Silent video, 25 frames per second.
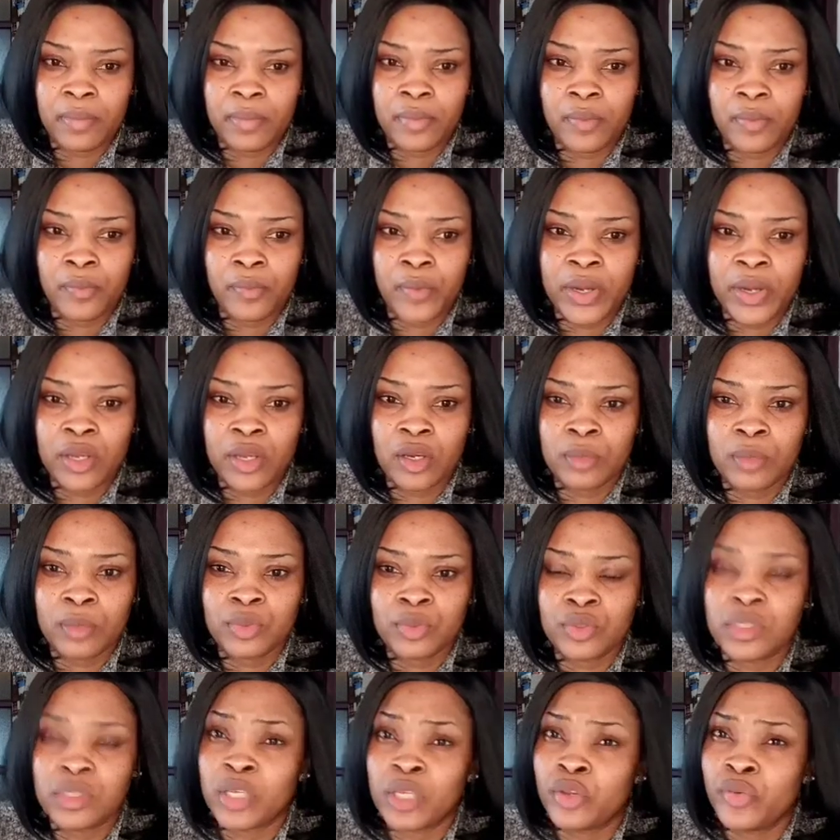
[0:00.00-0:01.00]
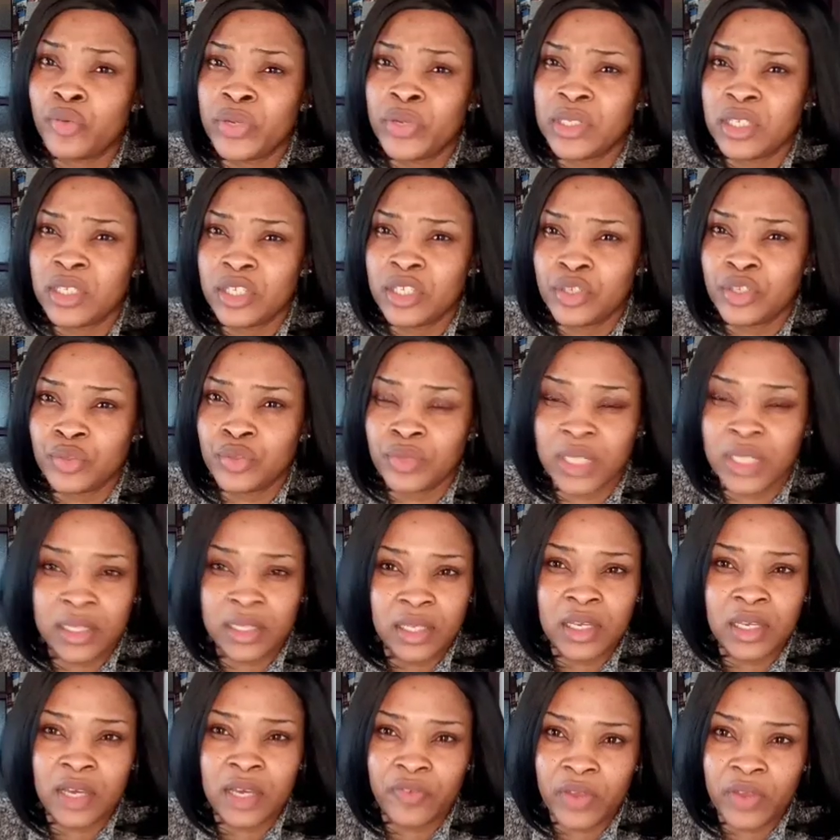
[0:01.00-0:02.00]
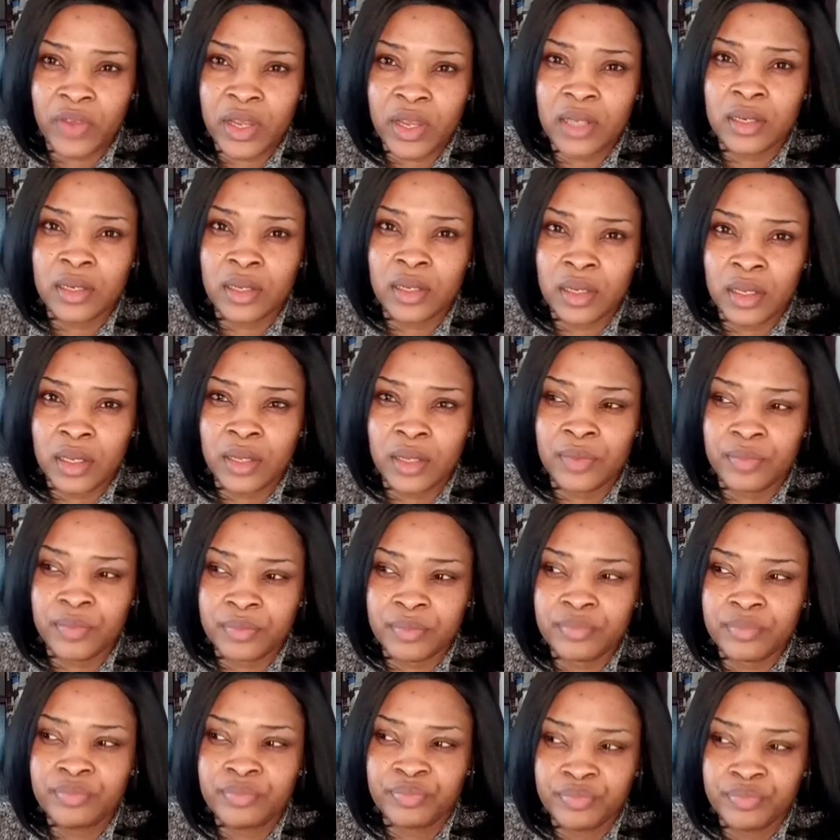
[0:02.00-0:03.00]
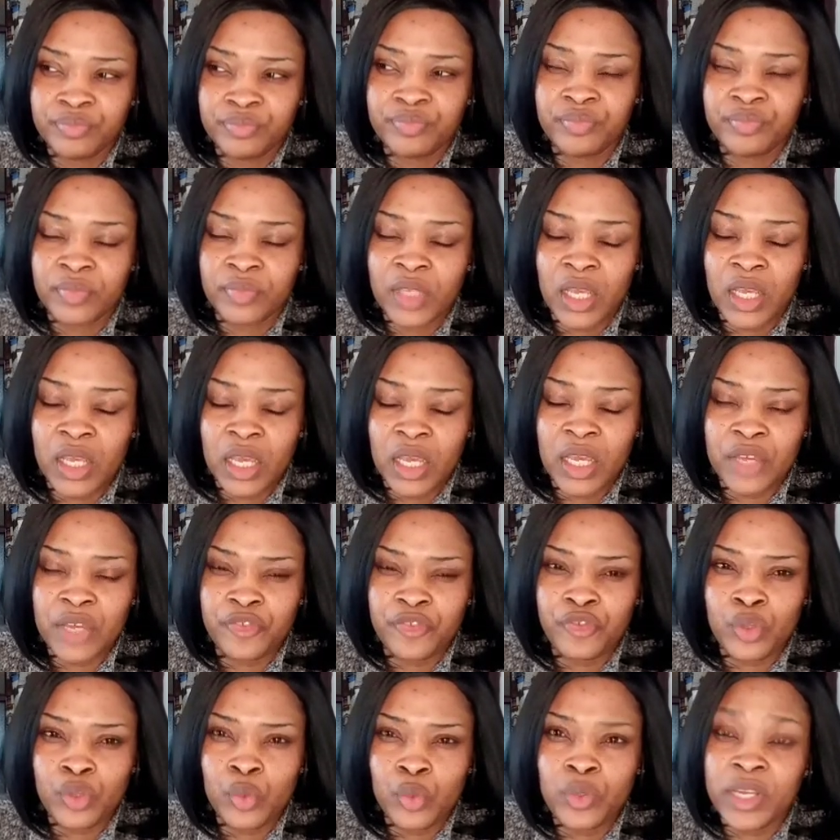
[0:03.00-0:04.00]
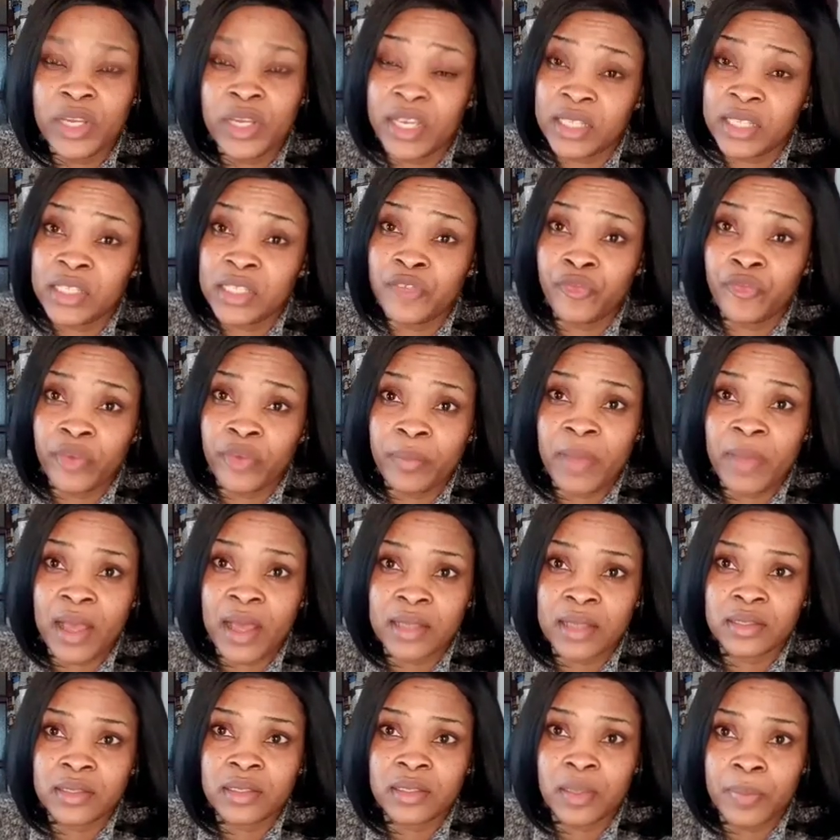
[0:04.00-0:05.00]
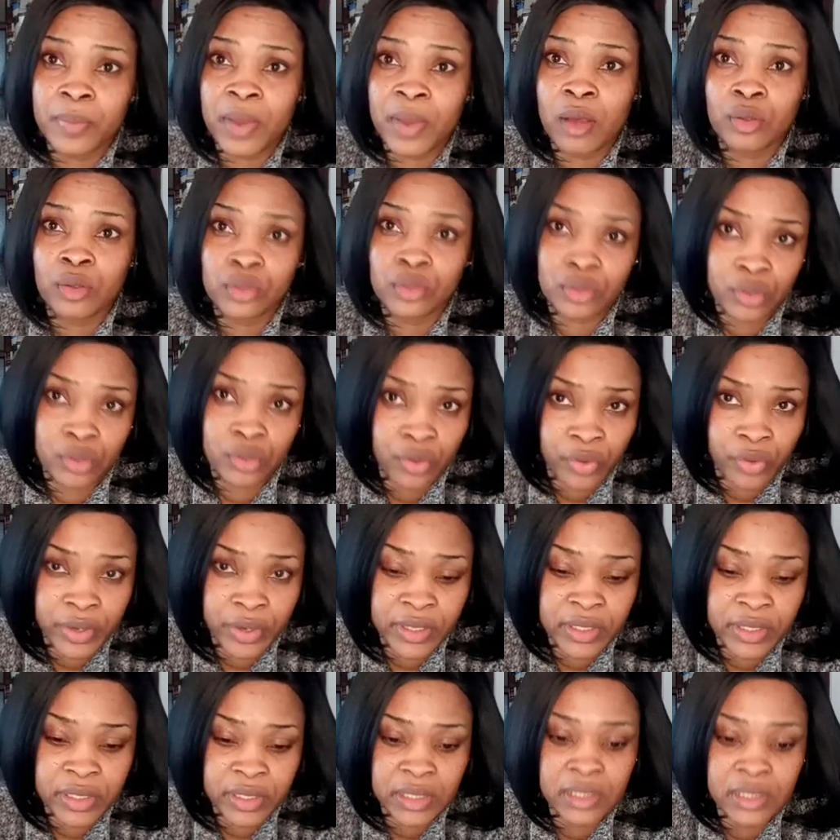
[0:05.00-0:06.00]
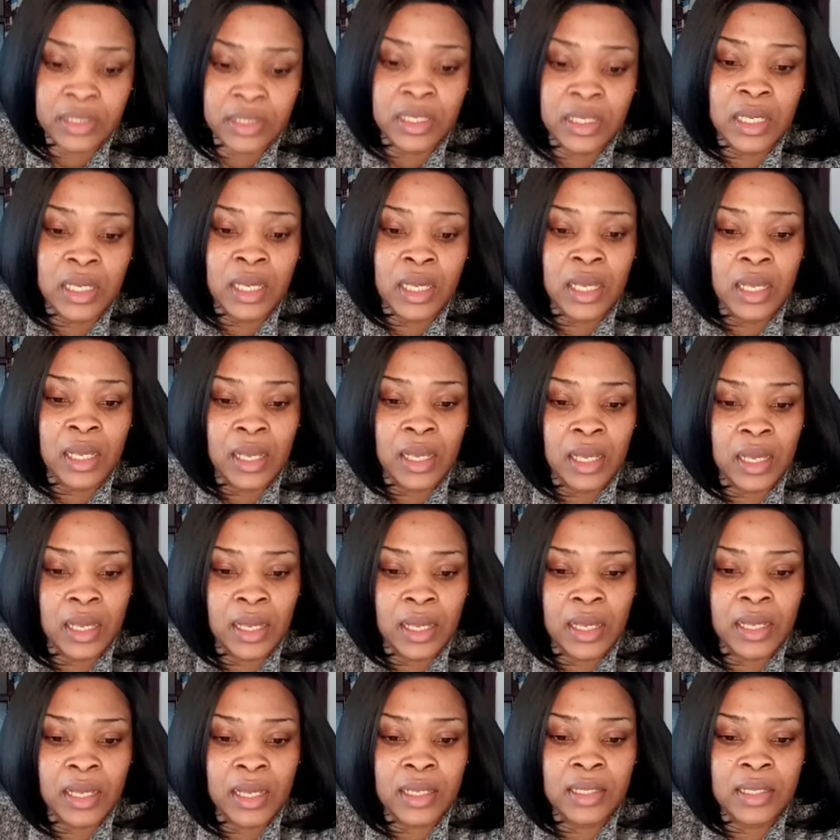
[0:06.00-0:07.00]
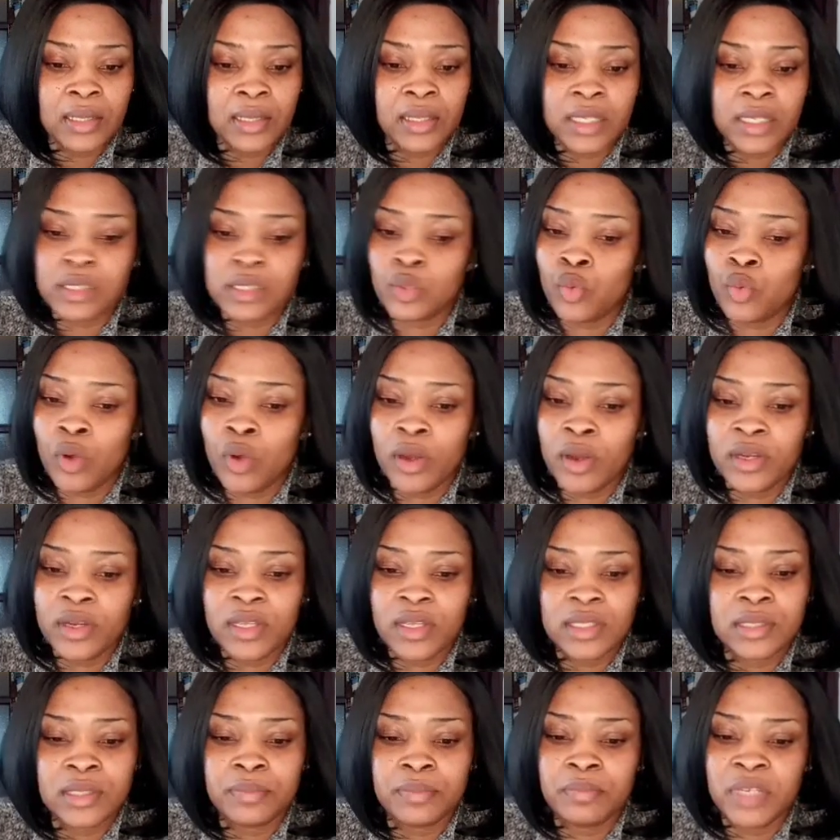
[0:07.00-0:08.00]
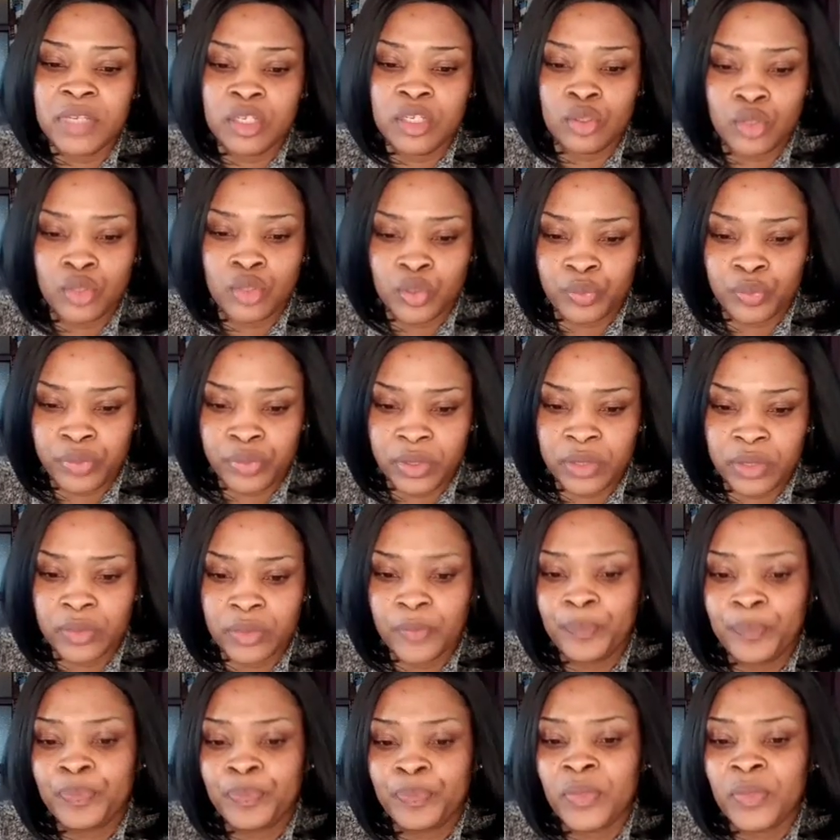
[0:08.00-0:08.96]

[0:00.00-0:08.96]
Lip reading: when it comes to security issues, I think I've heard a few negative remarks about Croydon. And 31 is Middlesbrough.